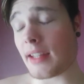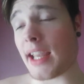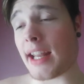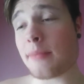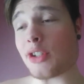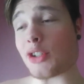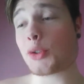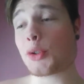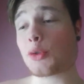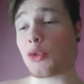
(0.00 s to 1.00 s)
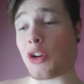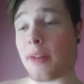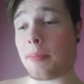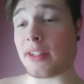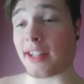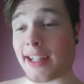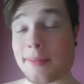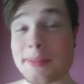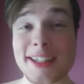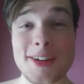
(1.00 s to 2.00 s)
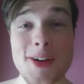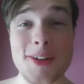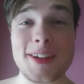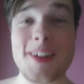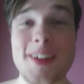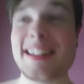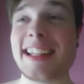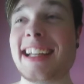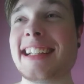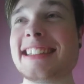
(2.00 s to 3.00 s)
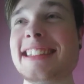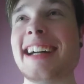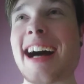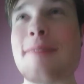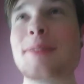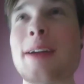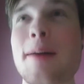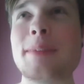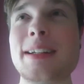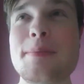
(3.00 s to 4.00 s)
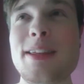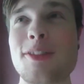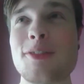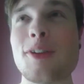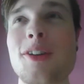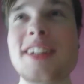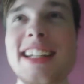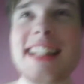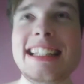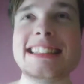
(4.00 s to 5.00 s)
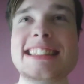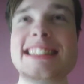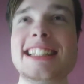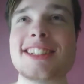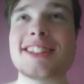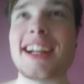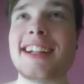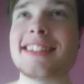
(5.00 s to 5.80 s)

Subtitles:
And I'm just tripping. Like, I'm like, oh no, like I'm gonna be thrown into the incinerator.